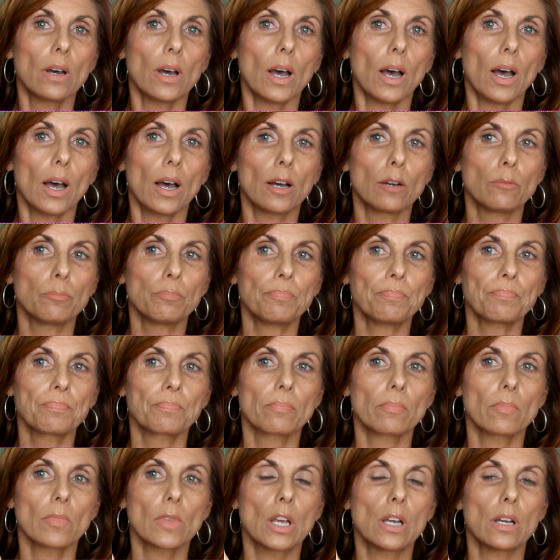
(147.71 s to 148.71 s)
um,
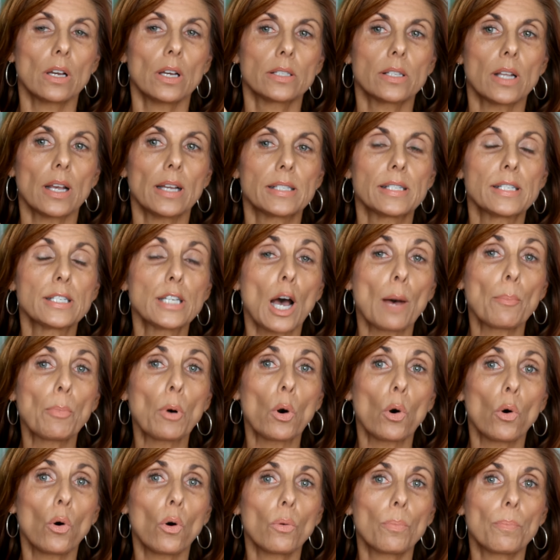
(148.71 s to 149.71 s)
it, it's
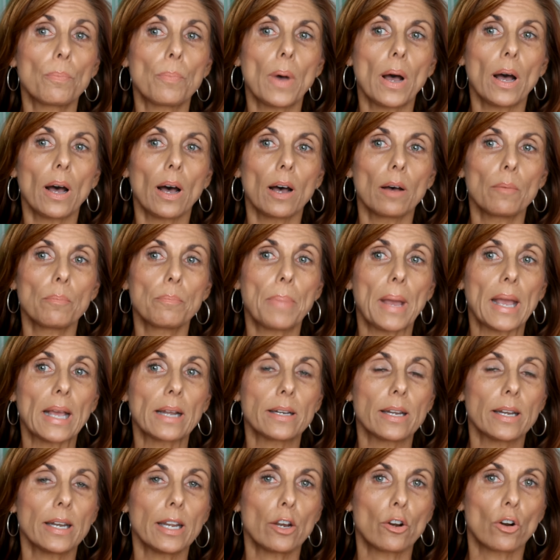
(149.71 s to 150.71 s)
double uh,
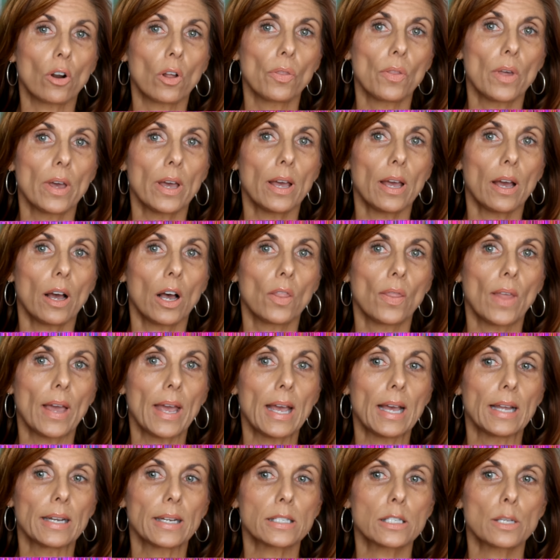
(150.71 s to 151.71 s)
banded here on the on the
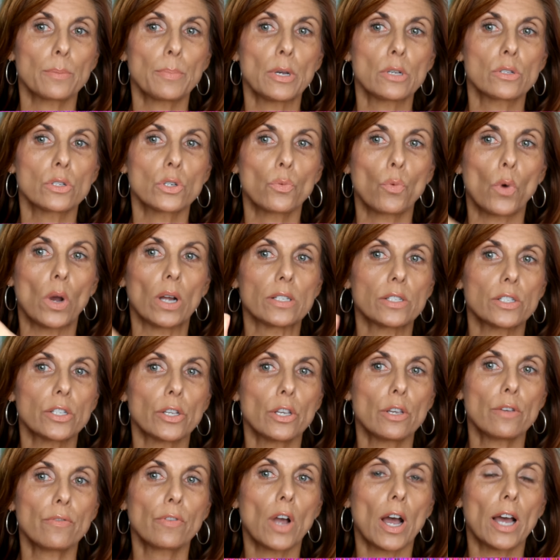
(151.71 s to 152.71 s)
end as opposed to one. So
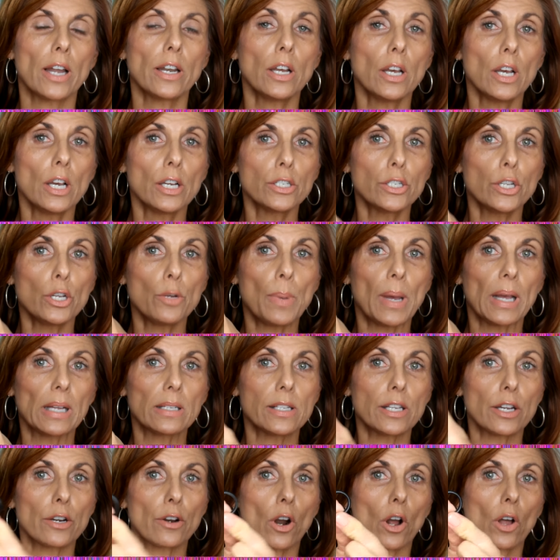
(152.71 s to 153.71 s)
you've got two
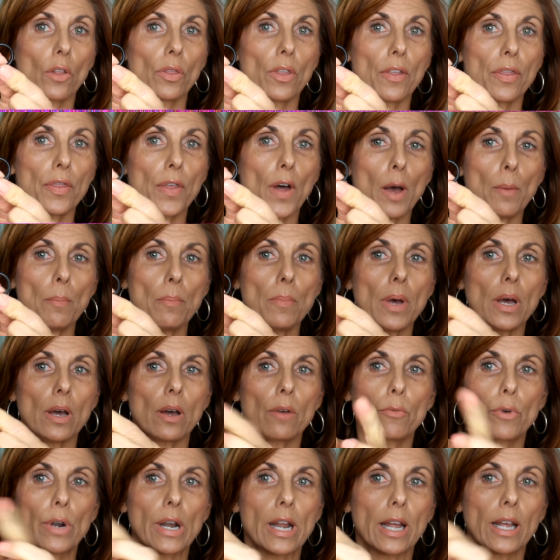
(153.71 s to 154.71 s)
bands here on the thumb
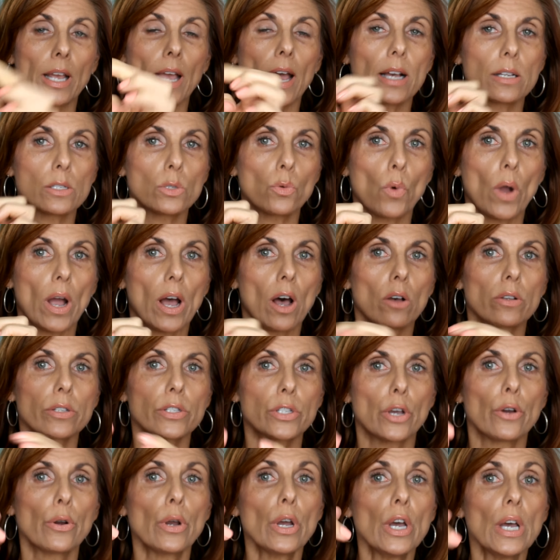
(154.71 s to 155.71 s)
ring as well.
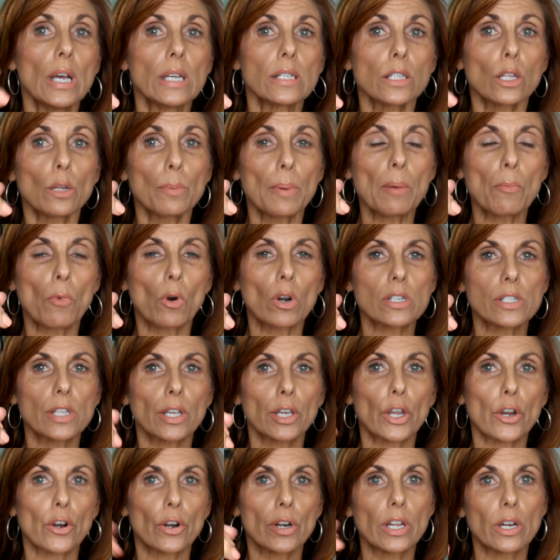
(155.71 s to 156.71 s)
So it's a little bit more
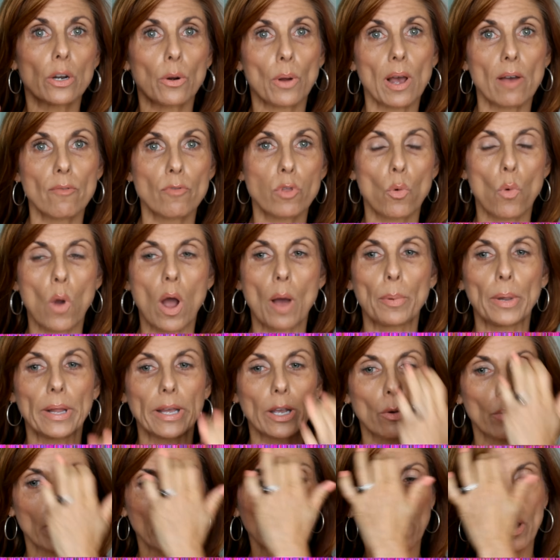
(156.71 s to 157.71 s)
secure and you don't have the wobbling
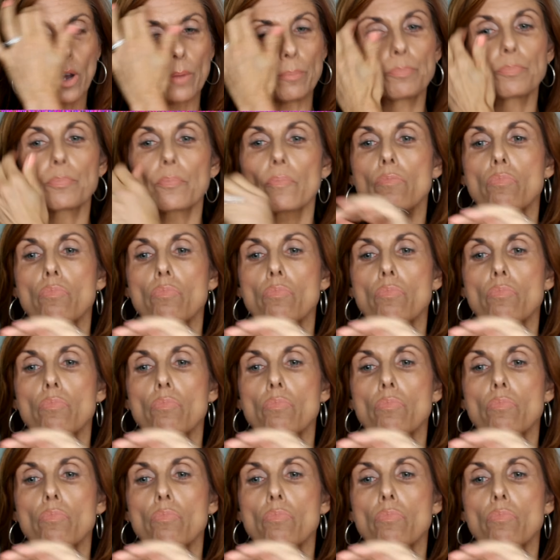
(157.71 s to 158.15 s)
going on.